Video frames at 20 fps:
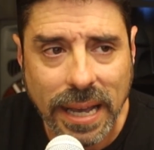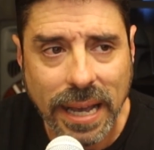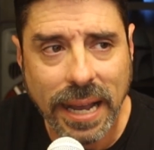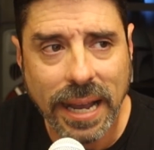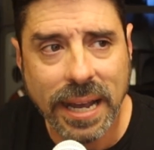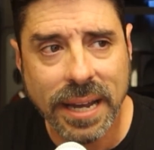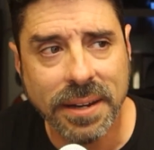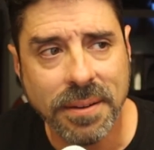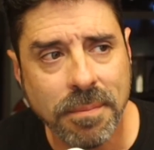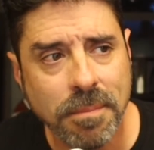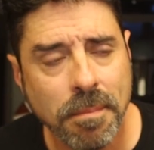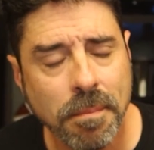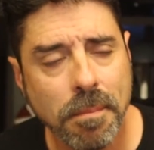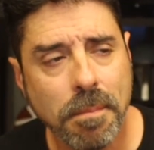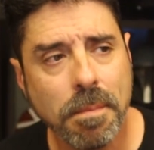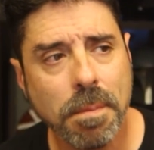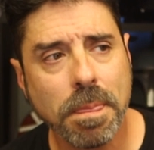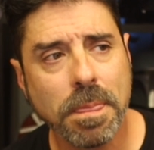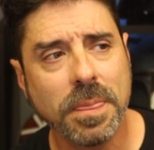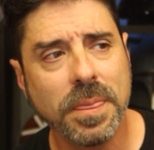And
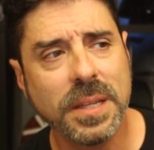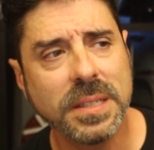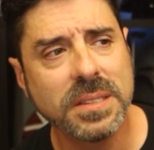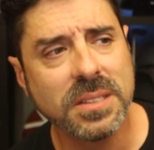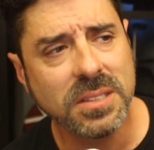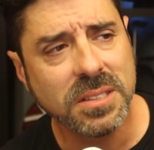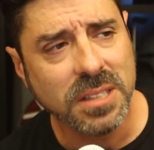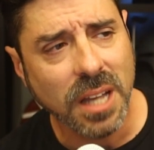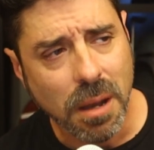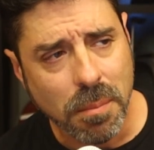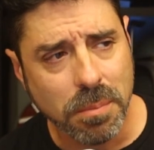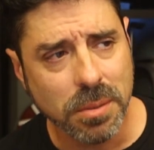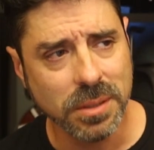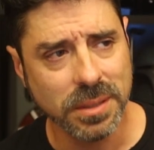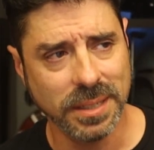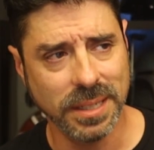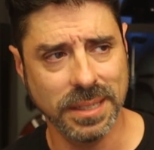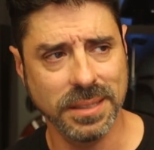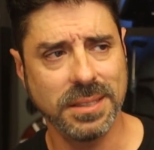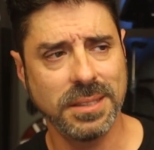this
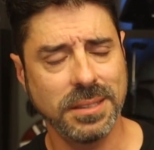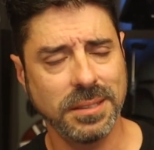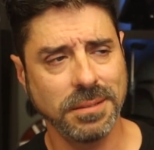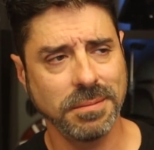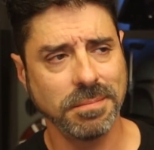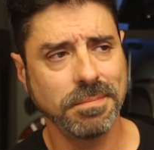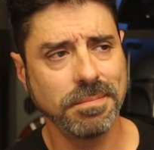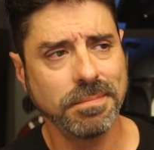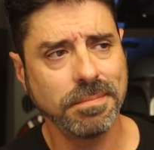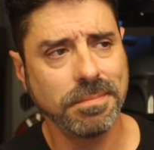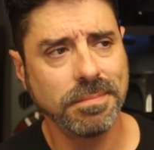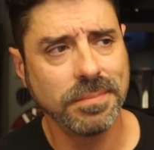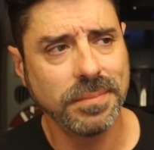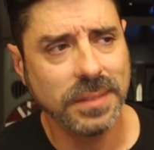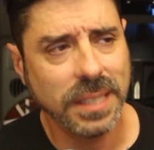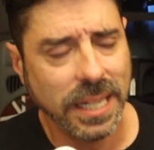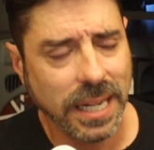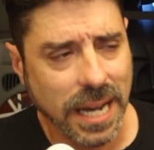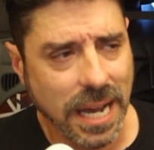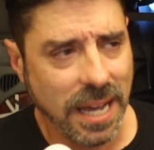stubbornness
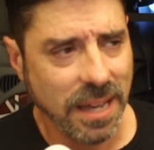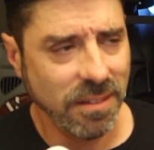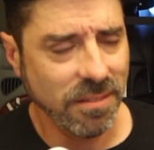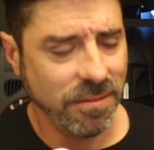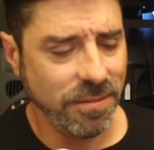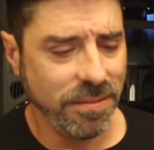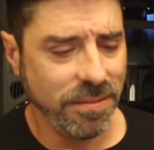that I